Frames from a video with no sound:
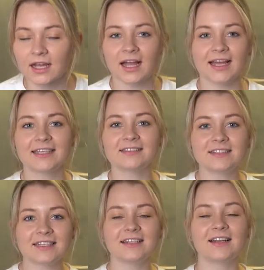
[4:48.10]
I can
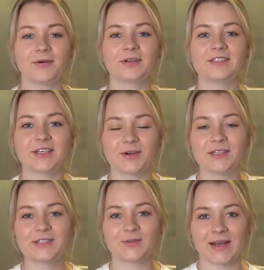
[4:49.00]
see that our dough
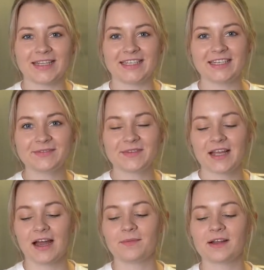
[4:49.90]
is ready.
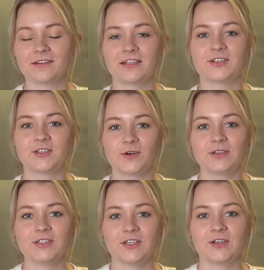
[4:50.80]
I'm gonna show
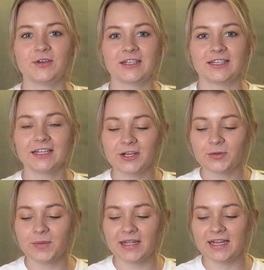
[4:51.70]
it to you in a
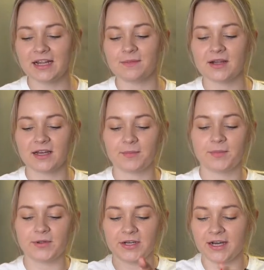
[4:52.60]
little bit. I'm gonna
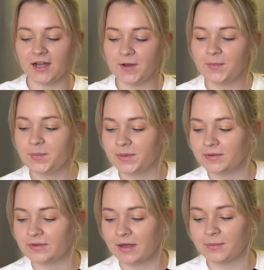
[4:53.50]
put it up.
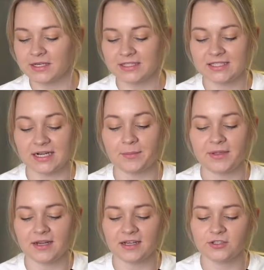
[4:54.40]
I'm gonna stop
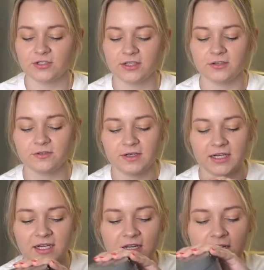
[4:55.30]
it actually
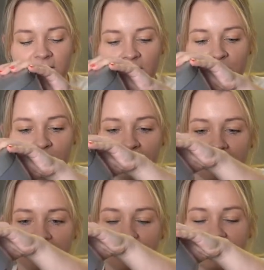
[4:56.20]
already. Pull
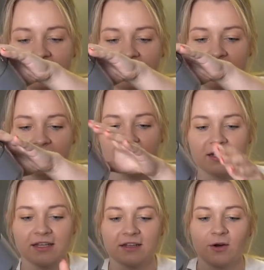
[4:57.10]
it up and see
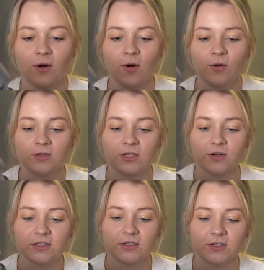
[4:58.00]
like the whole
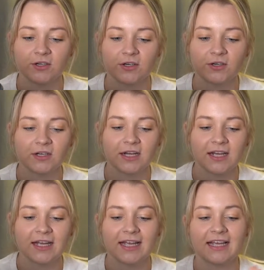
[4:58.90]
dough is on the hook.
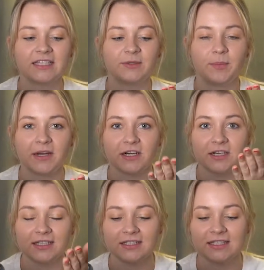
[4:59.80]
It's
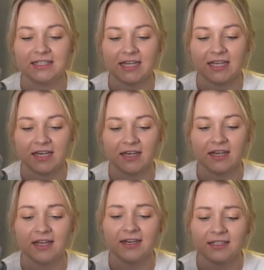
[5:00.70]
barely sticky.
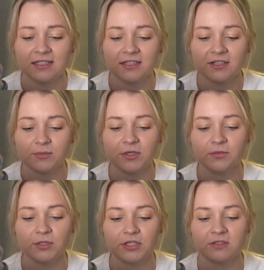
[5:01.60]
It is a little bit,
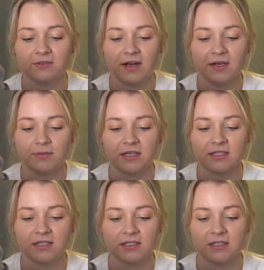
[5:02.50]
which is fine
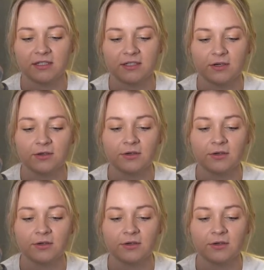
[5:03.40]
because that's a dough,